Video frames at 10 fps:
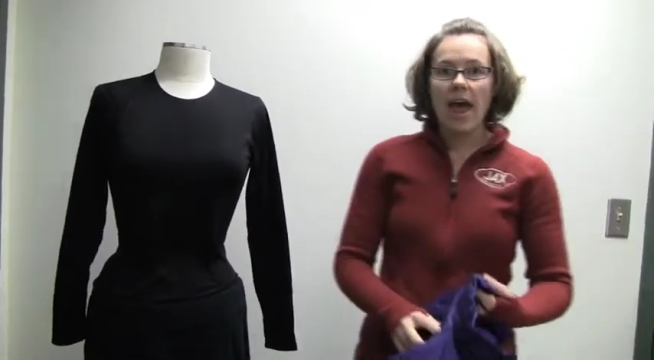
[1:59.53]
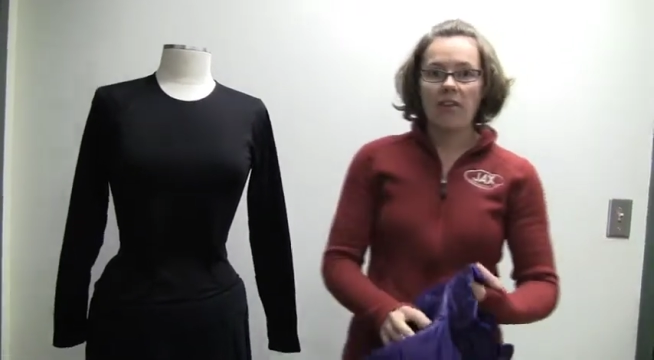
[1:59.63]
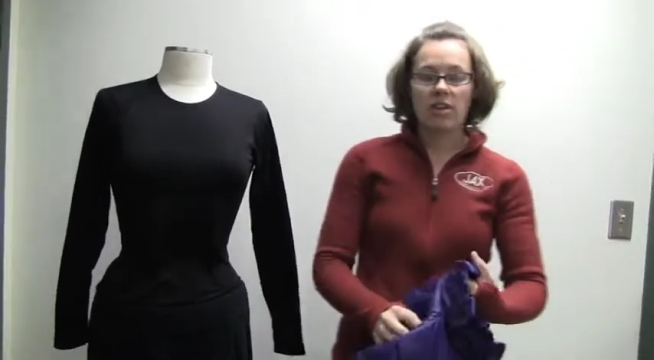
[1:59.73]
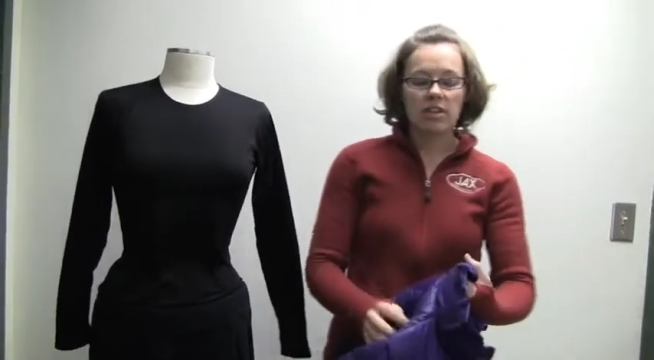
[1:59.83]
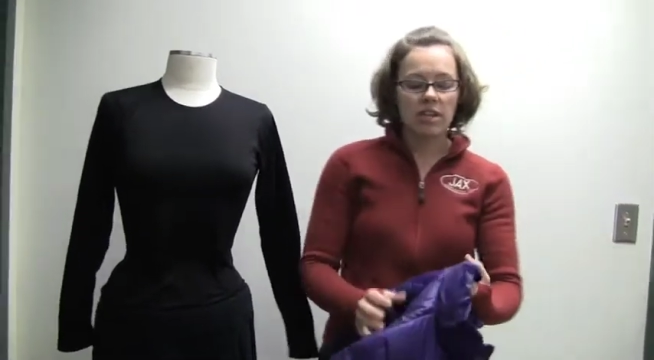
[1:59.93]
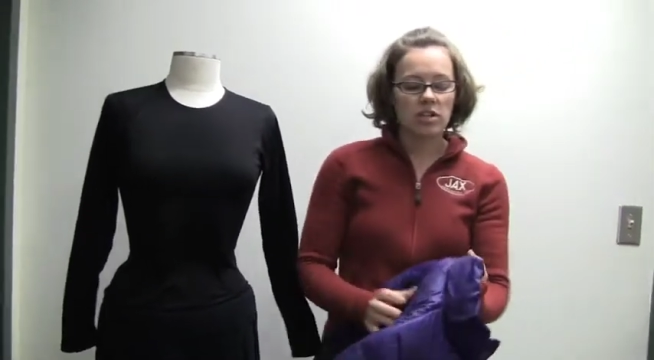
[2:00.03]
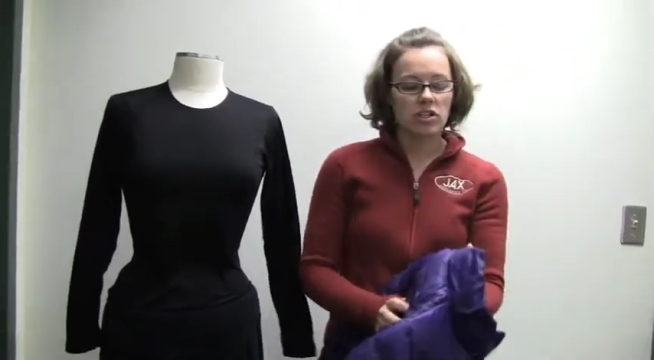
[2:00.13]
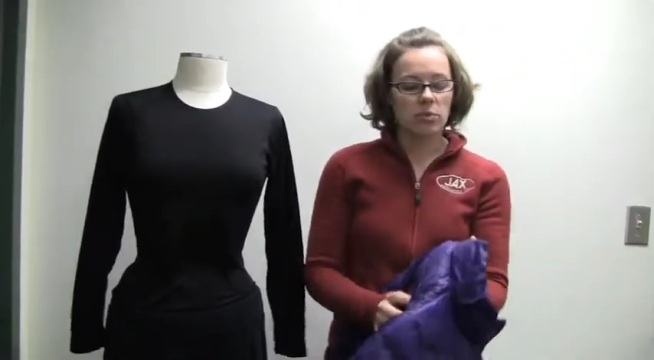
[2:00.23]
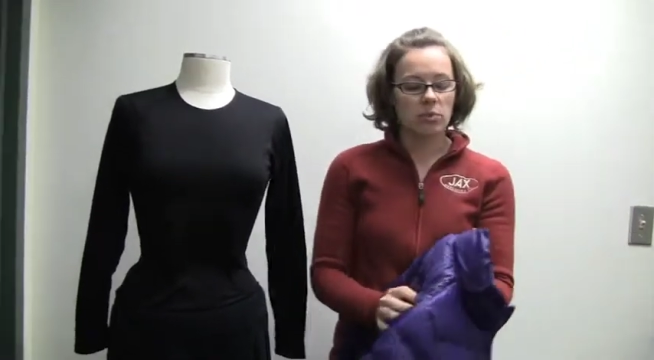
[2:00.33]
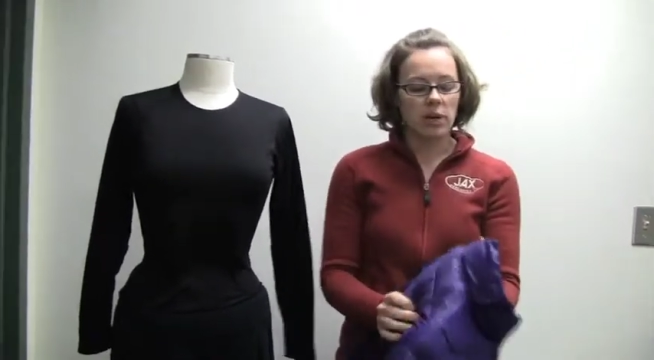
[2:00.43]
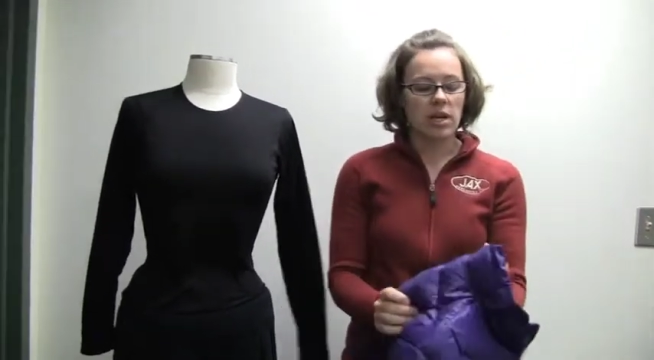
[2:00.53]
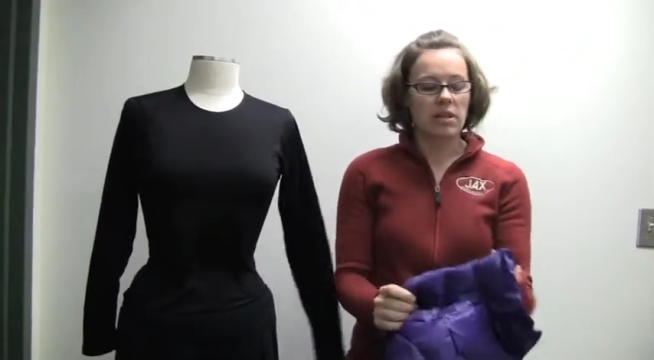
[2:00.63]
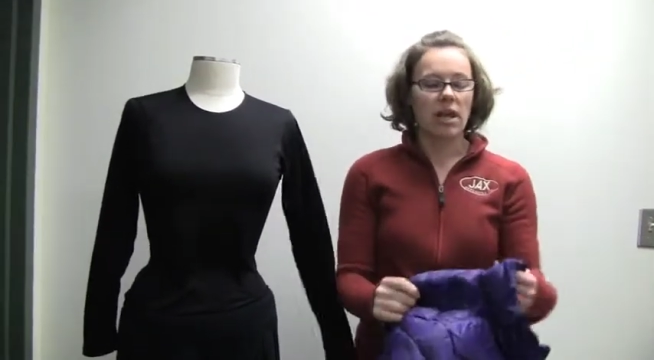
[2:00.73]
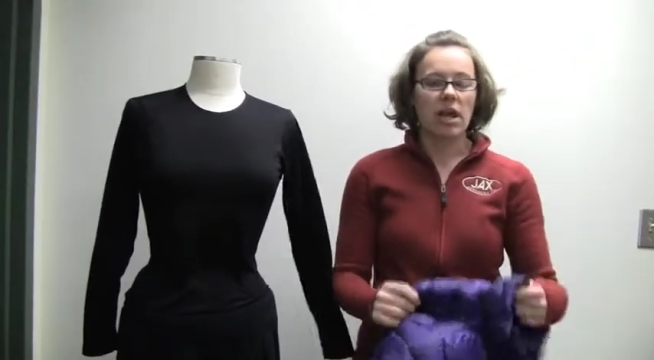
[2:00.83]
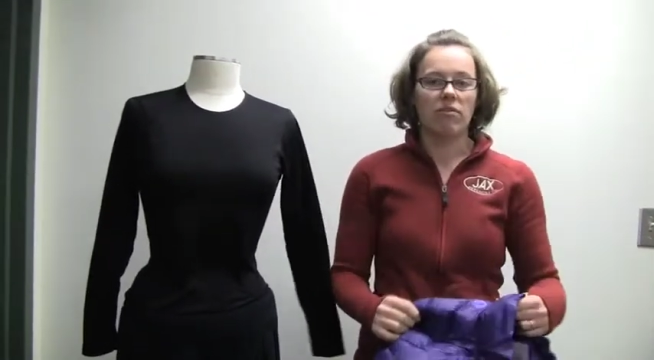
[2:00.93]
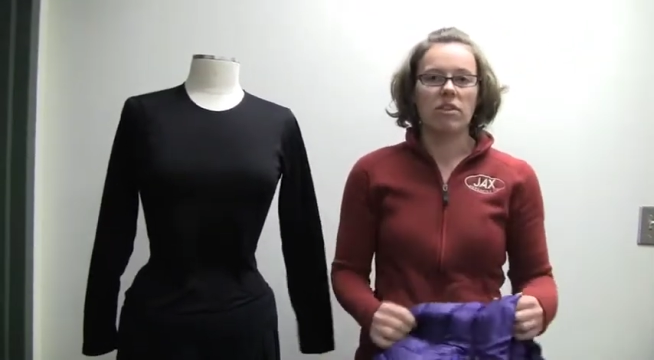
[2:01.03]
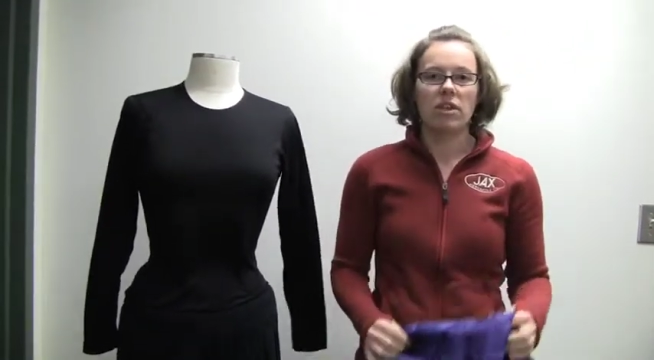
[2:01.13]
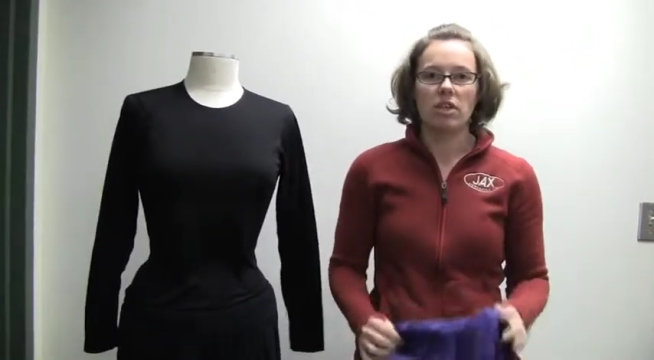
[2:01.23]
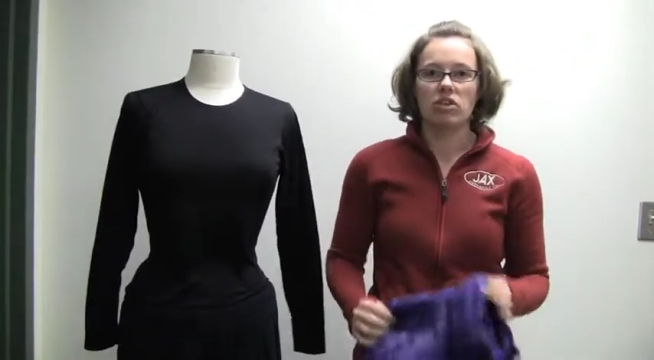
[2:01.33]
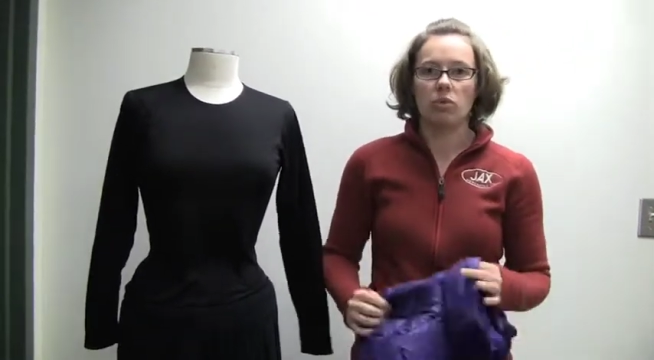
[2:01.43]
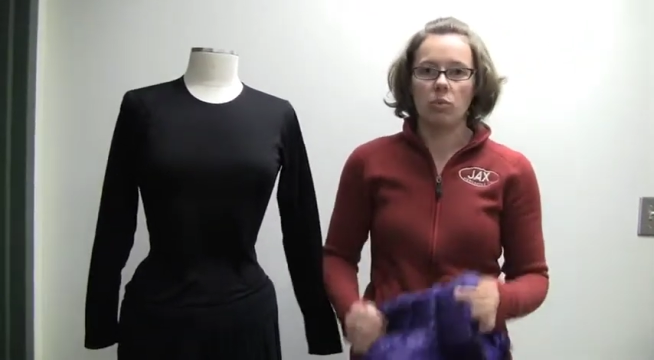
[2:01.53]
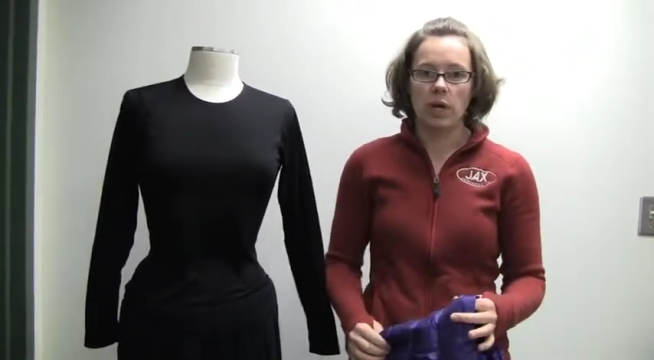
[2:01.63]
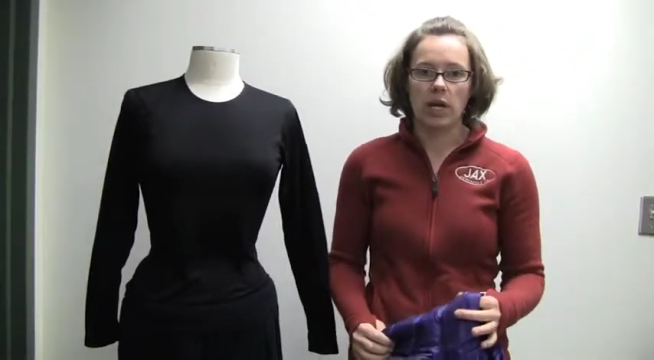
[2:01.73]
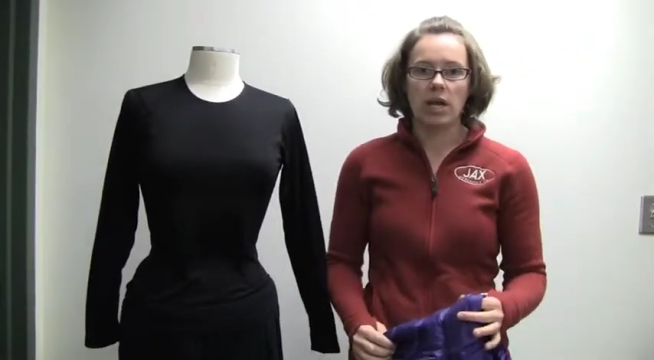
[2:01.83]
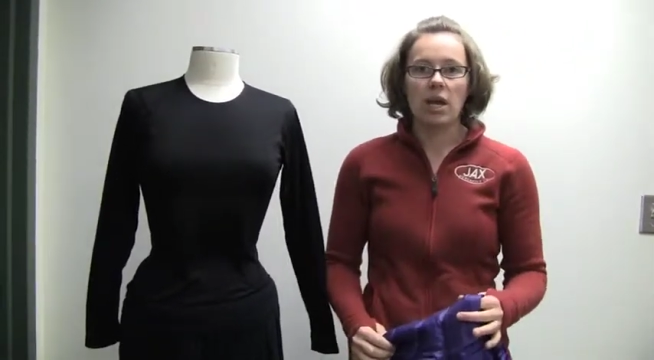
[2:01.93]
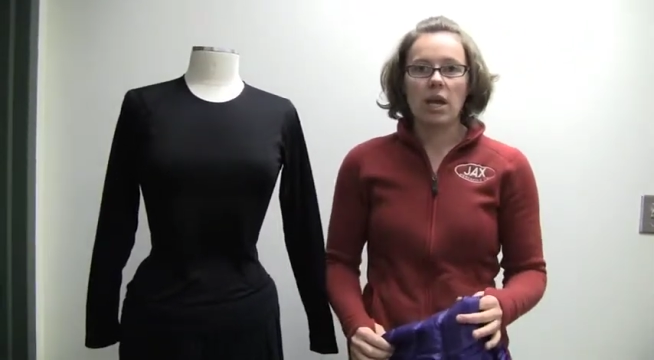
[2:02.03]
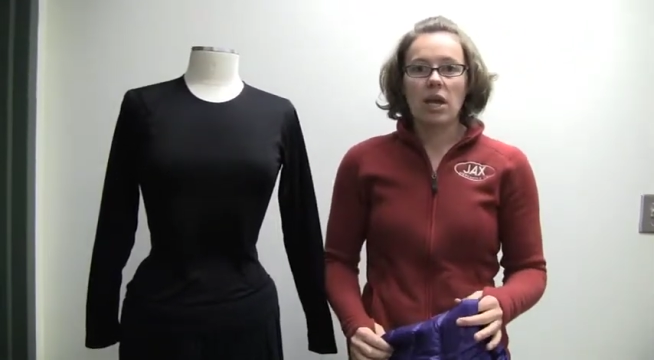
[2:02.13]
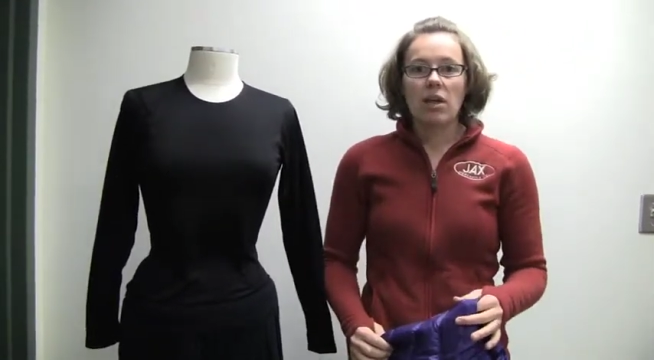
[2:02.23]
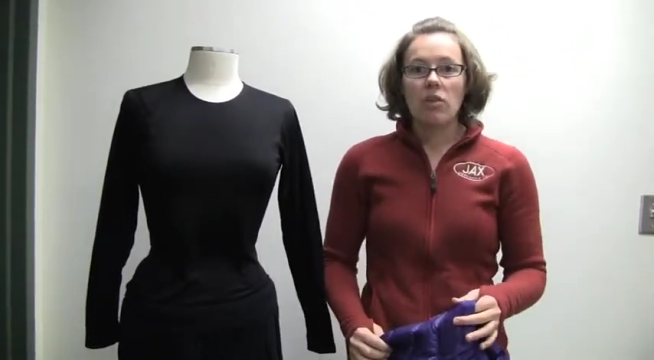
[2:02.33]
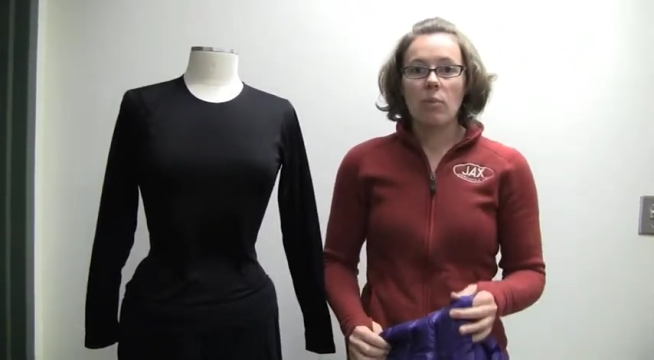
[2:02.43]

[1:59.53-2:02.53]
Everything should breathe, everything should wick. The,